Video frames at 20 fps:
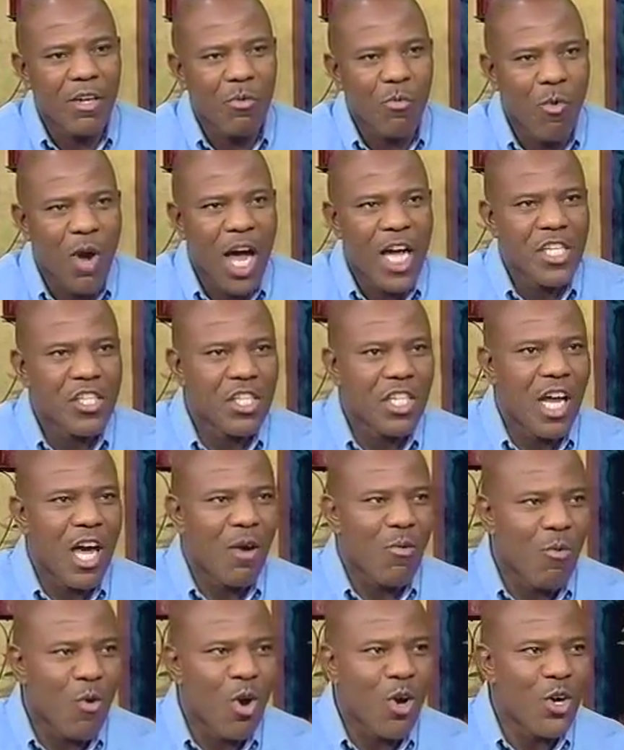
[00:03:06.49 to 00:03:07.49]
why should I
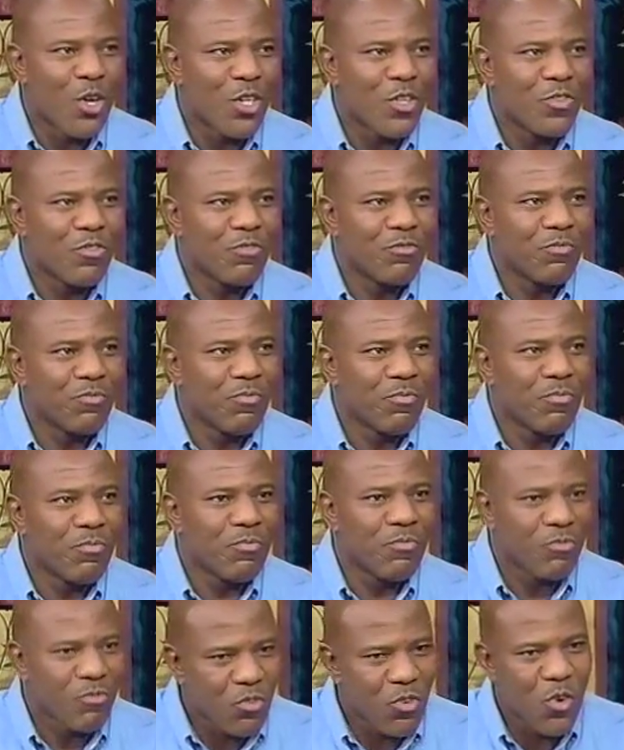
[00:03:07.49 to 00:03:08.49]
work
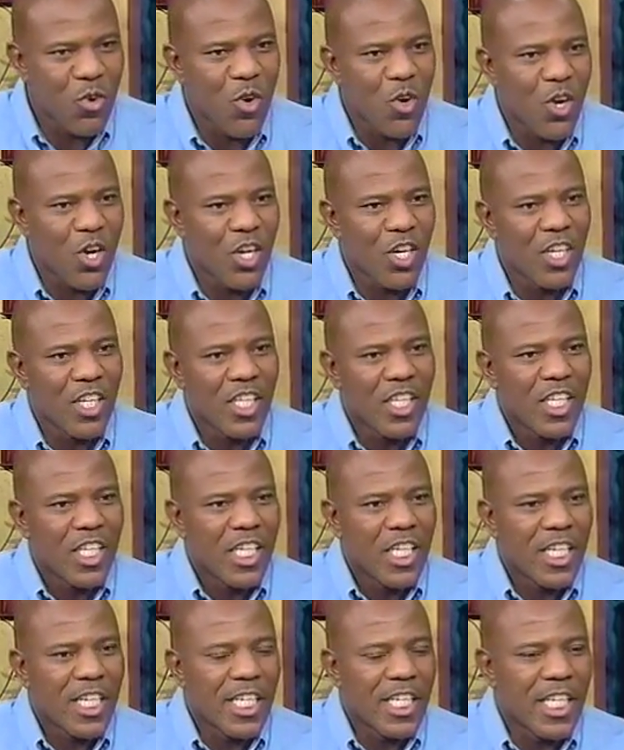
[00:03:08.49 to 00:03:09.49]
for
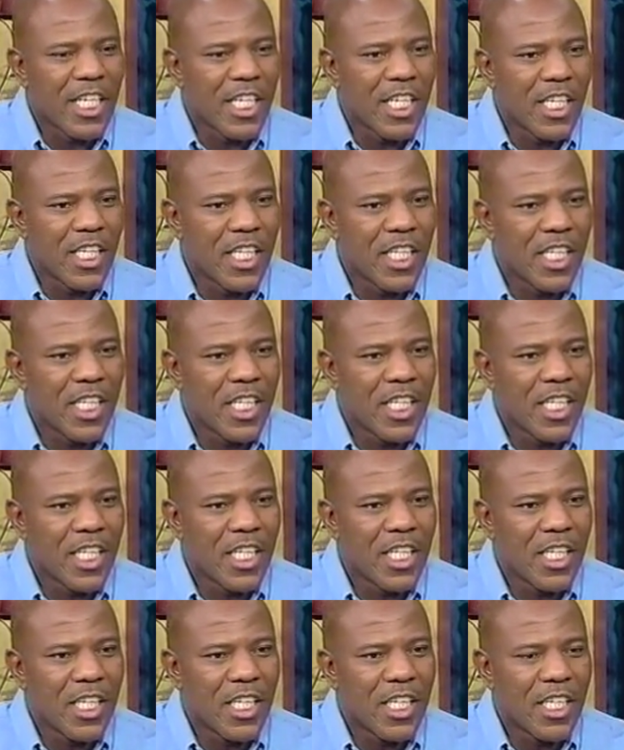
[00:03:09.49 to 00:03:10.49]
mm-hmm.
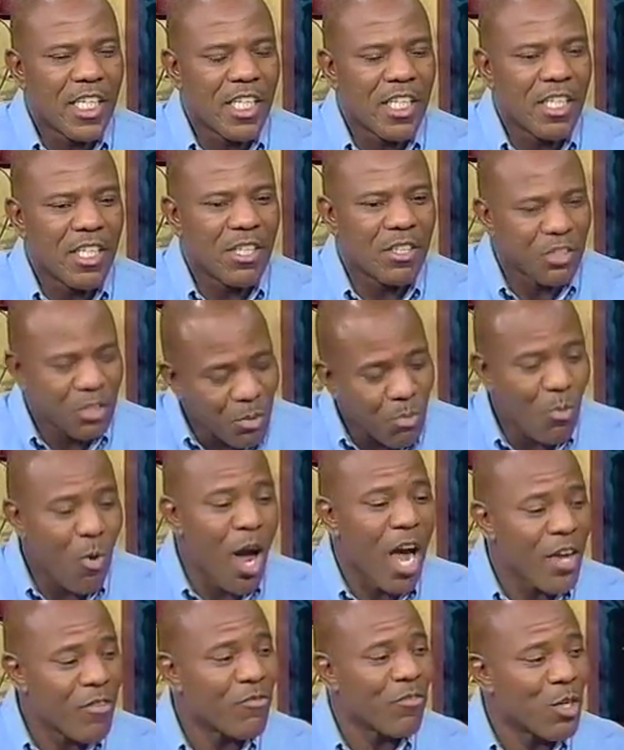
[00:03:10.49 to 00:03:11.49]
Some
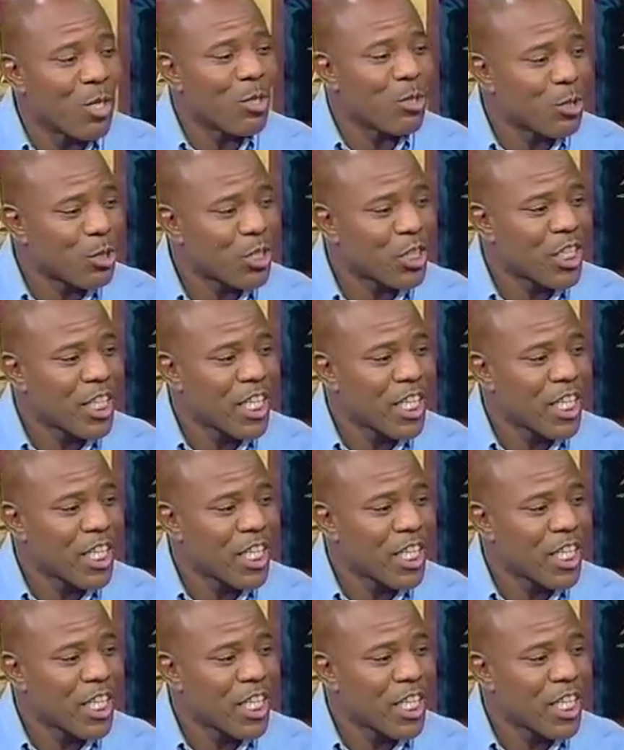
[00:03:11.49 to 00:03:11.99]
white folks,